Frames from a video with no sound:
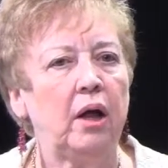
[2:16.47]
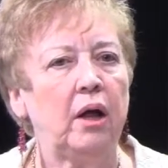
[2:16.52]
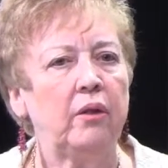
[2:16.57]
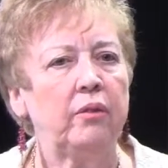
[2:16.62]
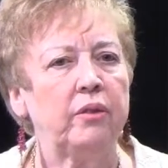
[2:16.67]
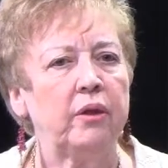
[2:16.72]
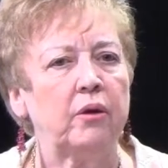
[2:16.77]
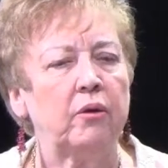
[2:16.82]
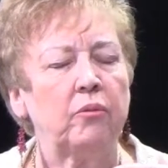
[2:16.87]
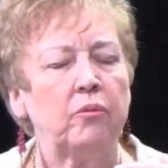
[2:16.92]

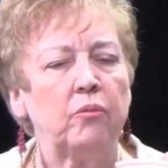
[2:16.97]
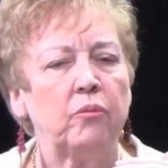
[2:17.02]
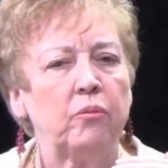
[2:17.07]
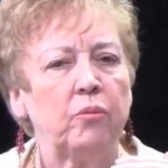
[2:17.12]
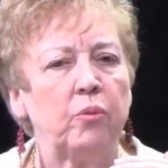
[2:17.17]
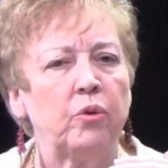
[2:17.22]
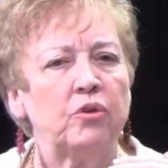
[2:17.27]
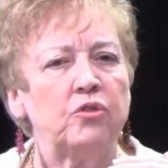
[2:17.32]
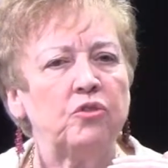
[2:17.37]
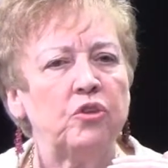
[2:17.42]
there
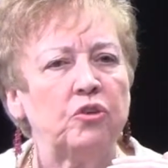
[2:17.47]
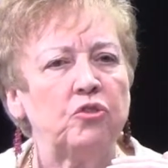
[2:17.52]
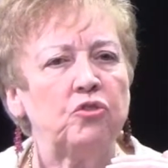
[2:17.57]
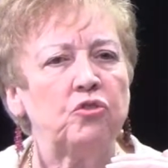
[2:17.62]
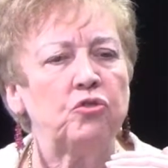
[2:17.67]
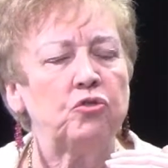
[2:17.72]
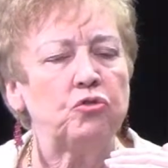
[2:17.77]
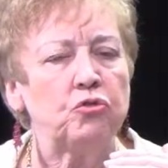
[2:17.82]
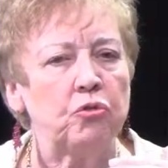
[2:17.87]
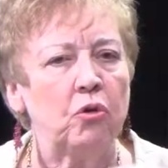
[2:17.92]
were such
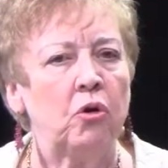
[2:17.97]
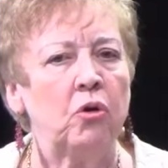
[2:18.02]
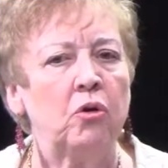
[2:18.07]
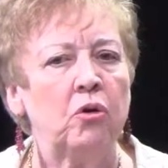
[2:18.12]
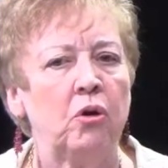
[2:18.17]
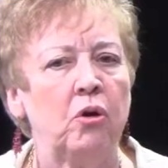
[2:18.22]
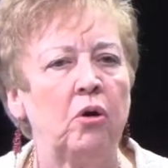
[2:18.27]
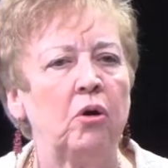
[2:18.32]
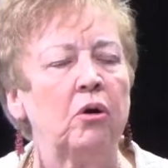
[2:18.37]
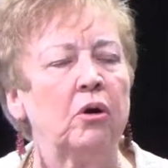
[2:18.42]

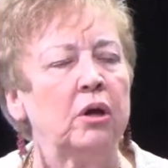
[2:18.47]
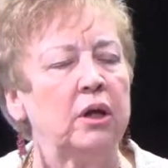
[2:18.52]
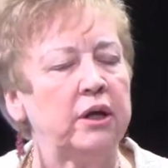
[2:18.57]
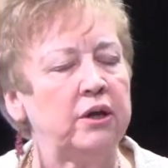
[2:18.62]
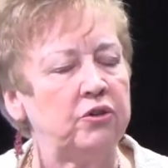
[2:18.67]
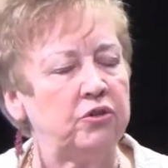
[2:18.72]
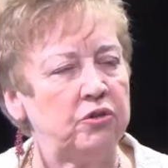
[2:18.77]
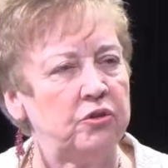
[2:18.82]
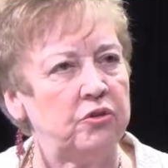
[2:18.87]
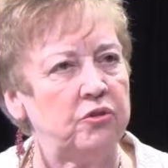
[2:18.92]
strong
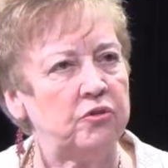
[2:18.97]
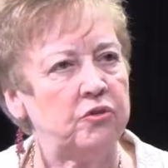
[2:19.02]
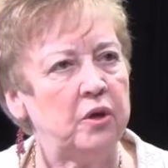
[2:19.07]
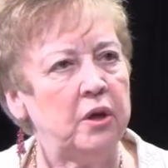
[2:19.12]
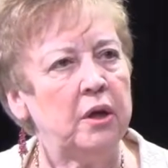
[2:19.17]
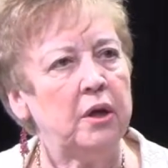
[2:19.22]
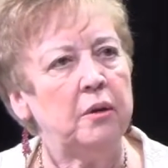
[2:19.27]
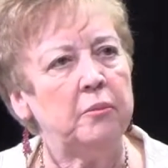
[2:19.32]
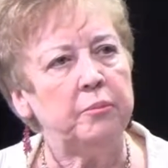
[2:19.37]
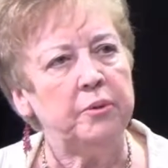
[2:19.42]
correlations
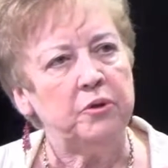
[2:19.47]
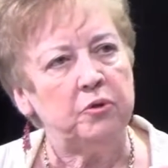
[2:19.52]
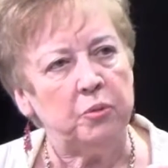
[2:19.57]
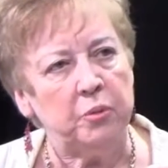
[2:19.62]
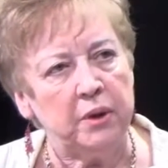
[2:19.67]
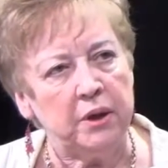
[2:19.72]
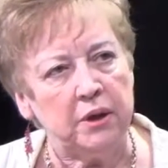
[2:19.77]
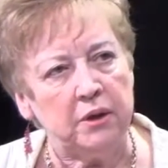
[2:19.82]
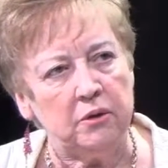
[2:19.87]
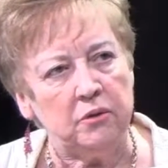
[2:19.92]

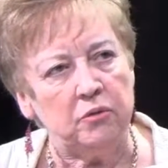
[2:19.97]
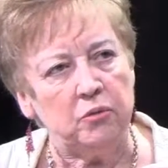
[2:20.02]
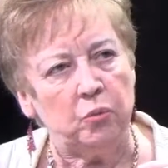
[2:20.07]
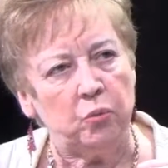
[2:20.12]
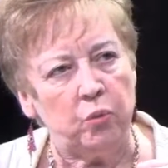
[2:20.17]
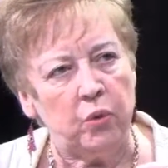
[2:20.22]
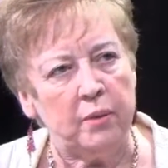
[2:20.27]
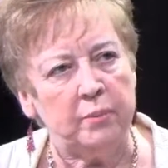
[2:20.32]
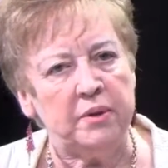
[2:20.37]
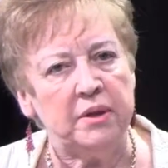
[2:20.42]
between
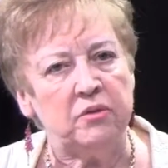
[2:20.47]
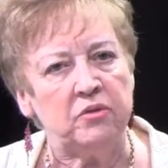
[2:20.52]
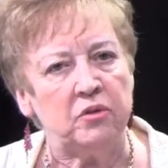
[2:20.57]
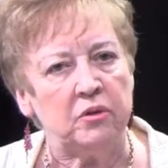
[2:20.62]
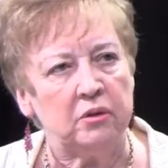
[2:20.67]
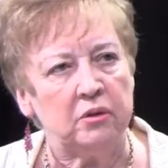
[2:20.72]
women's